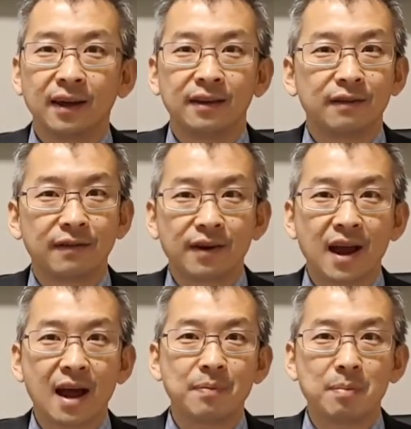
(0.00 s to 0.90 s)
and they're
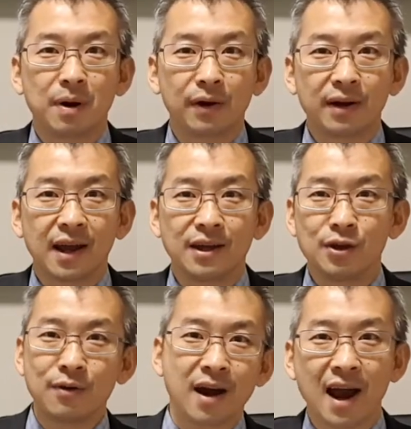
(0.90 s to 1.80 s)
very happy about it,
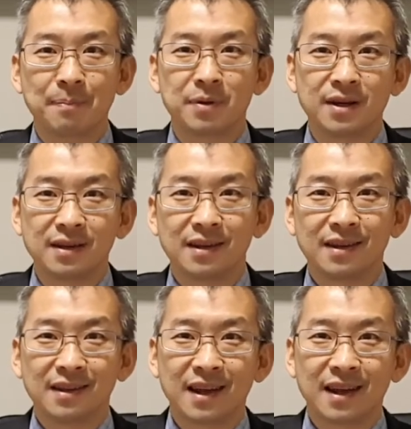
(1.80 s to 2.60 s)
and you're happy